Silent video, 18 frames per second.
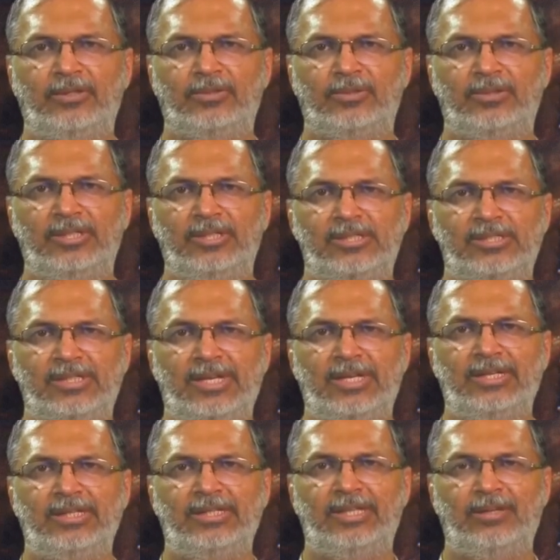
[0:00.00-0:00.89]
to
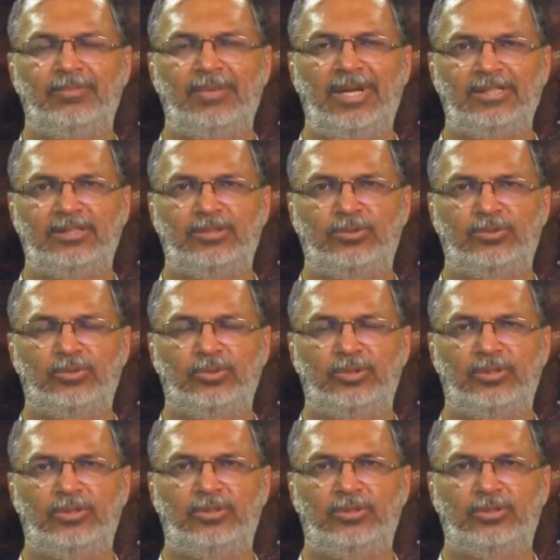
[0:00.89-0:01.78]
discern them as
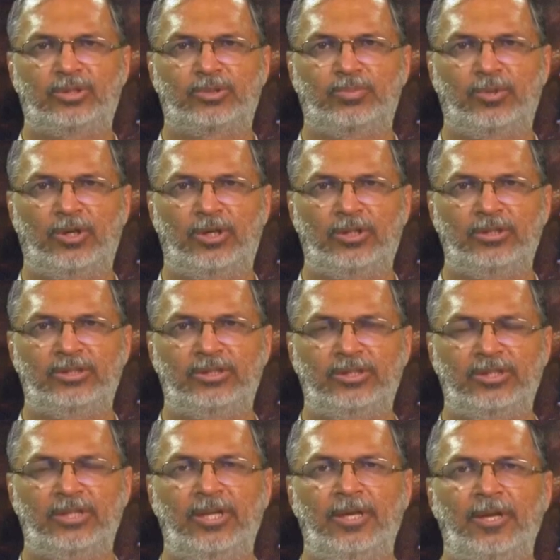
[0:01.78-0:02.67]
two spots,